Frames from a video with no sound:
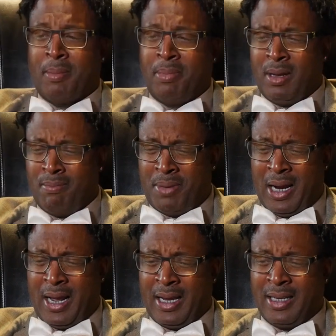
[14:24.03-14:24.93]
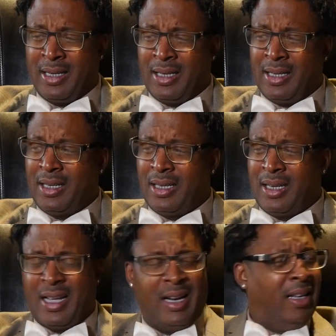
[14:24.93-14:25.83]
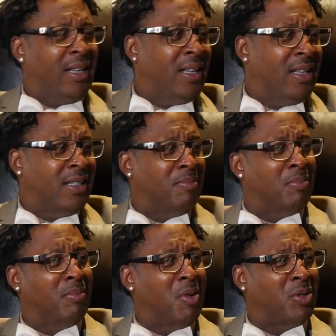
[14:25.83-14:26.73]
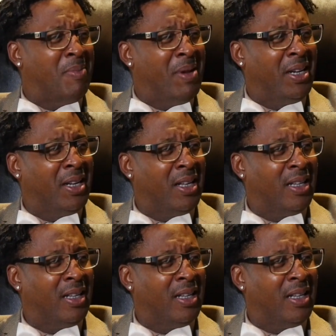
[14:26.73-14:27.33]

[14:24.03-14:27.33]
by being black. And he's a multimillionaire.